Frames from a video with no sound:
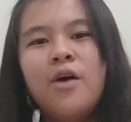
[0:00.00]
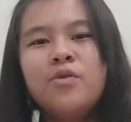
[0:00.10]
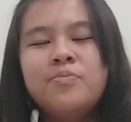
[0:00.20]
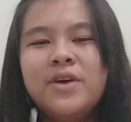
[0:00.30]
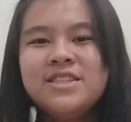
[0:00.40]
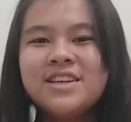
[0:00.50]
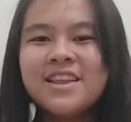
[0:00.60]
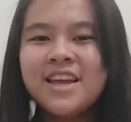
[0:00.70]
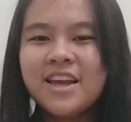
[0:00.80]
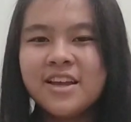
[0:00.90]
We
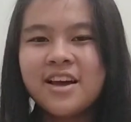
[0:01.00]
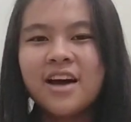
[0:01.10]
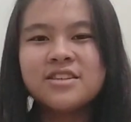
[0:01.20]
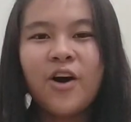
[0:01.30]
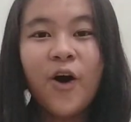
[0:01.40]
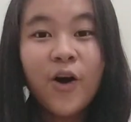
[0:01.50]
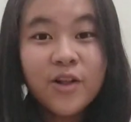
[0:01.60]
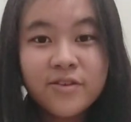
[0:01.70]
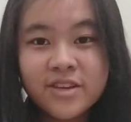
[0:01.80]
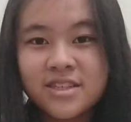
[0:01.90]
basically got
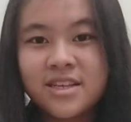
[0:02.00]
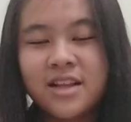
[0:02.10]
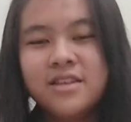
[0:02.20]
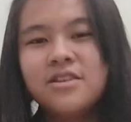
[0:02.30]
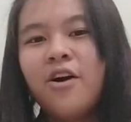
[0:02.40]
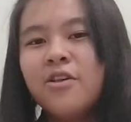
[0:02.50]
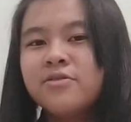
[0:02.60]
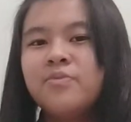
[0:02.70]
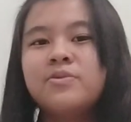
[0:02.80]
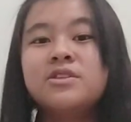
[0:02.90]
all of the talent, all
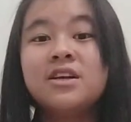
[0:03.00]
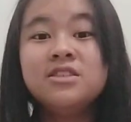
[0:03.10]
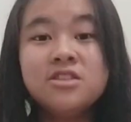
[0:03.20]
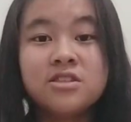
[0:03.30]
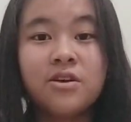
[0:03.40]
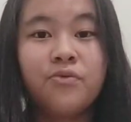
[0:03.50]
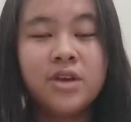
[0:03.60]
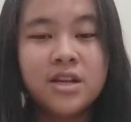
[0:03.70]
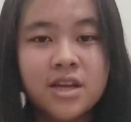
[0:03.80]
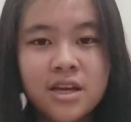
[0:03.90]
of the potential that
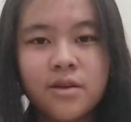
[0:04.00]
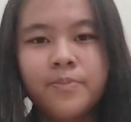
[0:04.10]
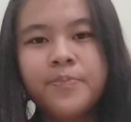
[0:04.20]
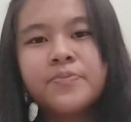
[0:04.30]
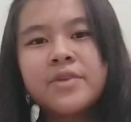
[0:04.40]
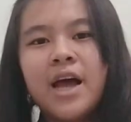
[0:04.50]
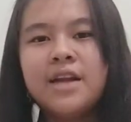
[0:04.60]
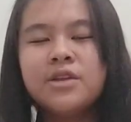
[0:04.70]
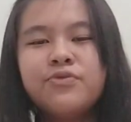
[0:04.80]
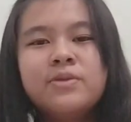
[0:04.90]
we need,
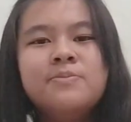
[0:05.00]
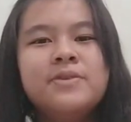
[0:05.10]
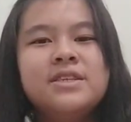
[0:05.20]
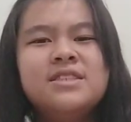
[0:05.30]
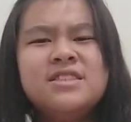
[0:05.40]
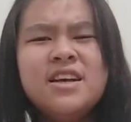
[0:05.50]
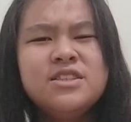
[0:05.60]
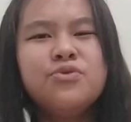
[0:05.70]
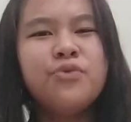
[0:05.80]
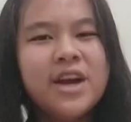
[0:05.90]
and it would be
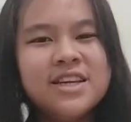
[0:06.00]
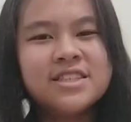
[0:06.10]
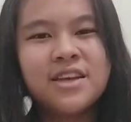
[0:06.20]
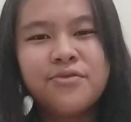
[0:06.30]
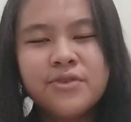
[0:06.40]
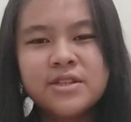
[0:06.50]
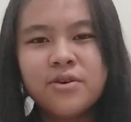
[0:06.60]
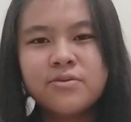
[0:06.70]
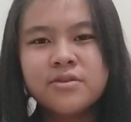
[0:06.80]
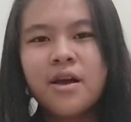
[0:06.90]
such a waste if we
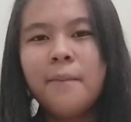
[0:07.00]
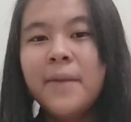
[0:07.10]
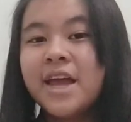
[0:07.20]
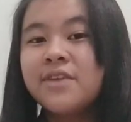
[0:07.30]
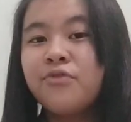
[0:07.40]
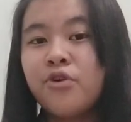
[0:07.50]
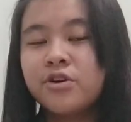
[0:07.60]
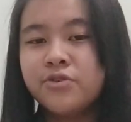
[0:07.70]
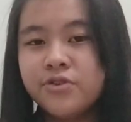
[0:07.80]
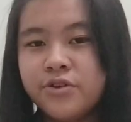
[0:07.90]
don't make it for a
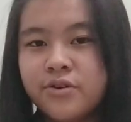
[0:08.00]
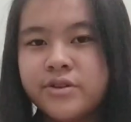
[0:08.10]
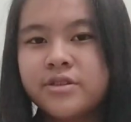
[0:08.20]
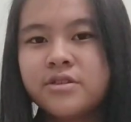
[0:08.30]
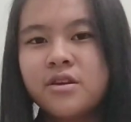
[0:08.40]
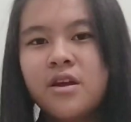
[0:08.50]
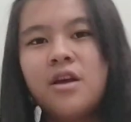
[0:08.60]
good use.